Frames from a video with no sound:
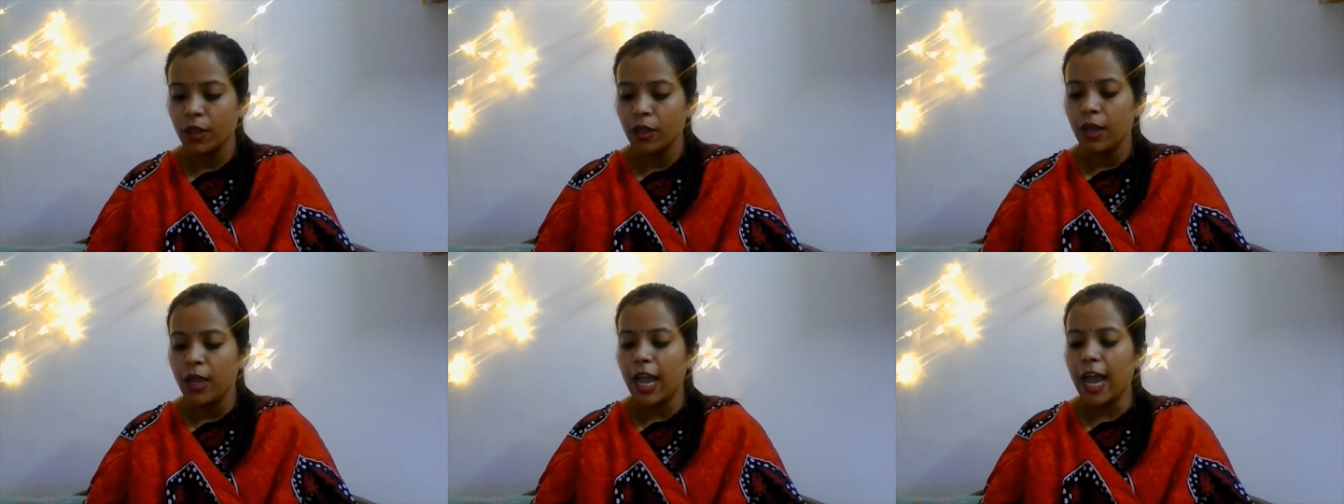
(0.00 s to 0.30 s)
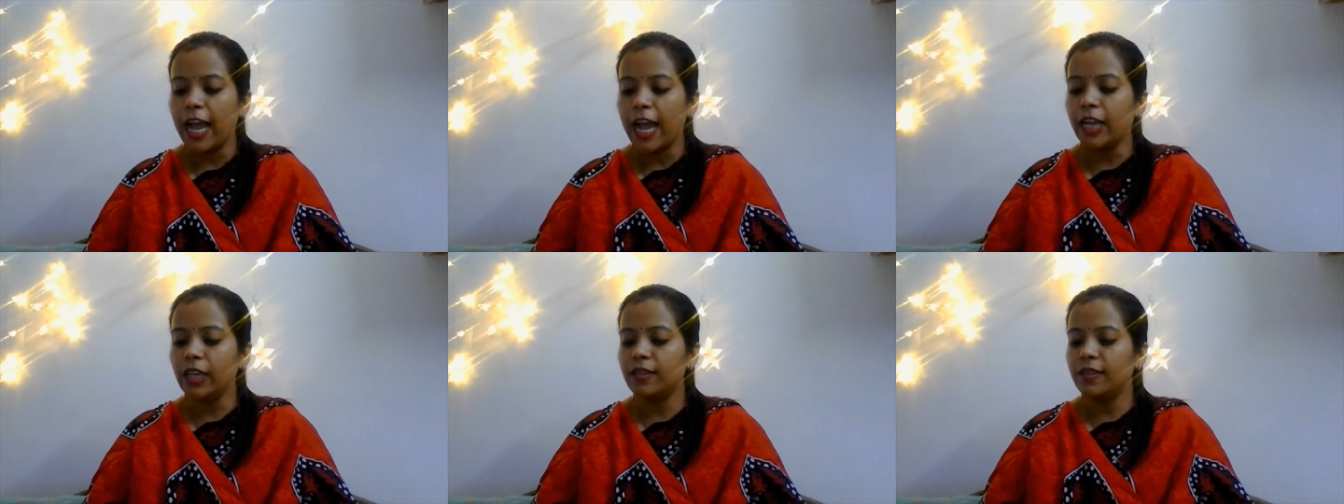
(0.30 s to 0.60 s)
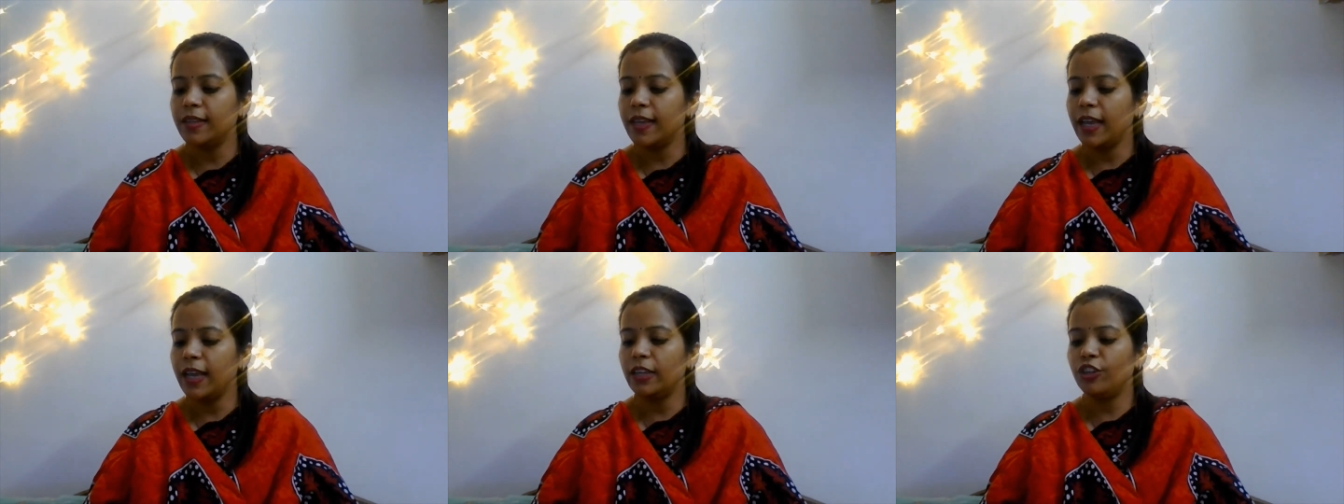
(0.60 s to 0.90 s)
I
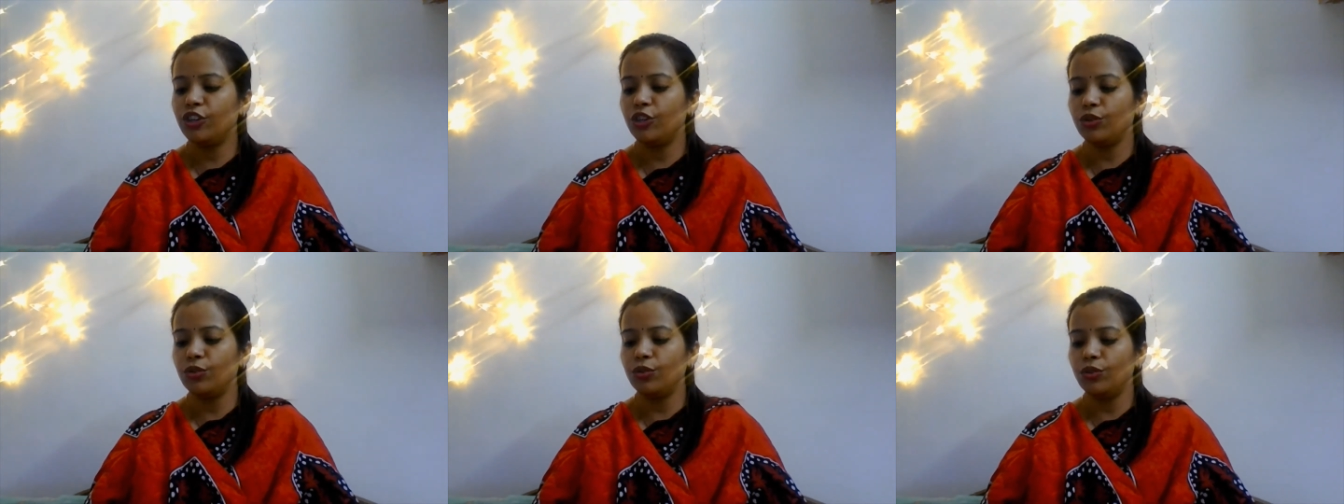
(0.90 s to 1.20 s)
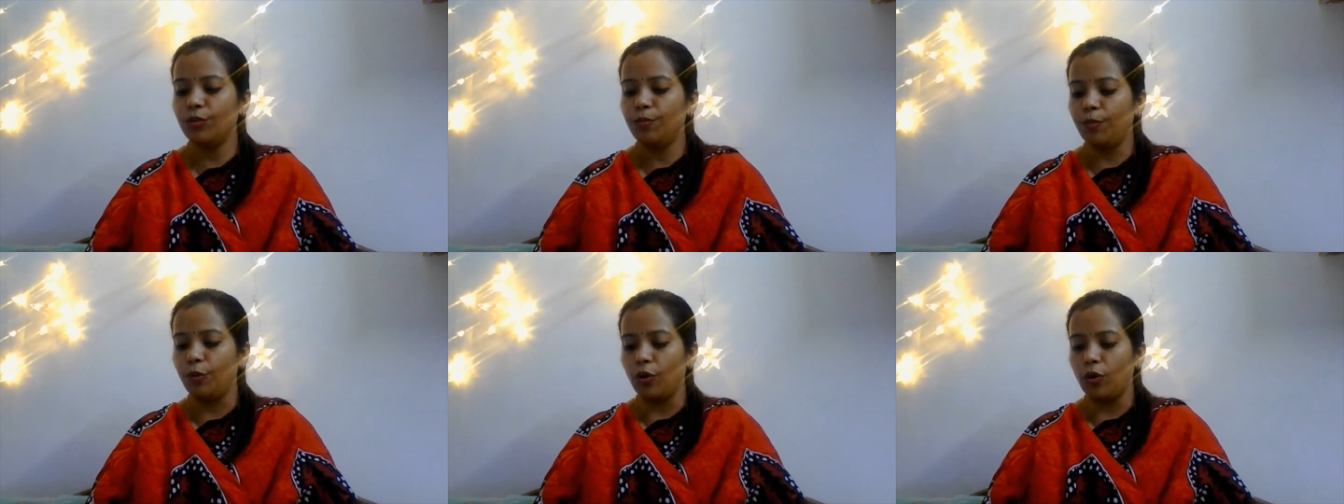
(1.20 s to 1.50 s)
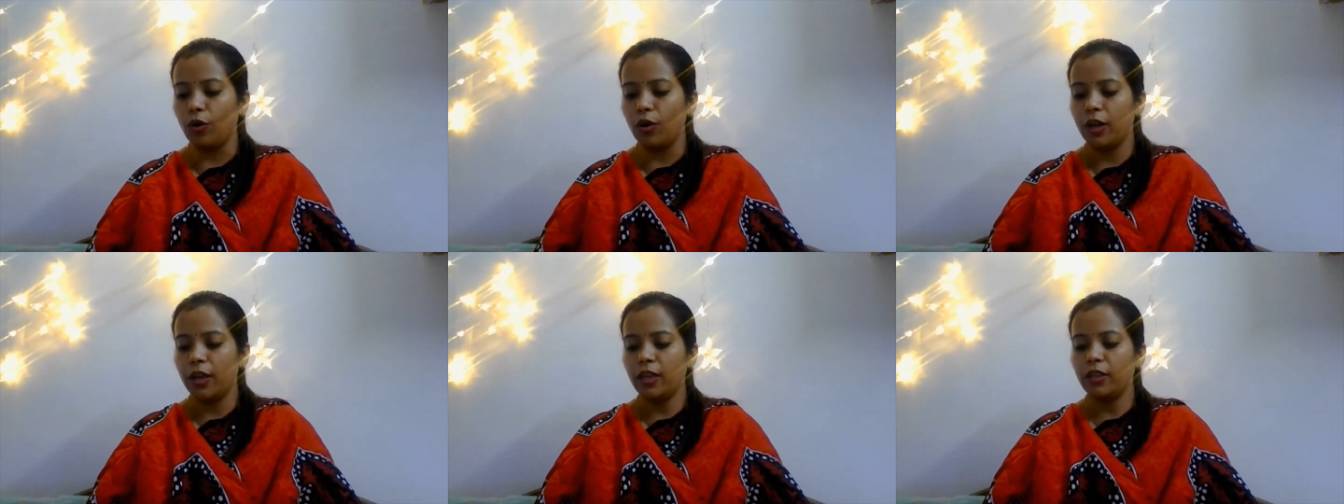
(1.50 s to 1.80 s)
said to the
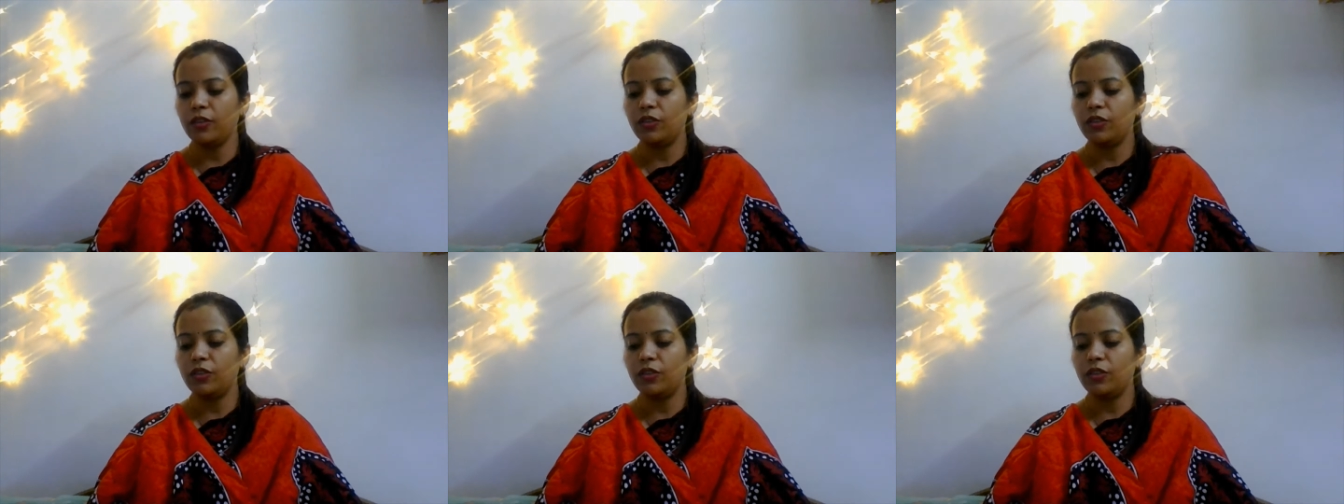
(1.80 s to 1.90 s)
boys,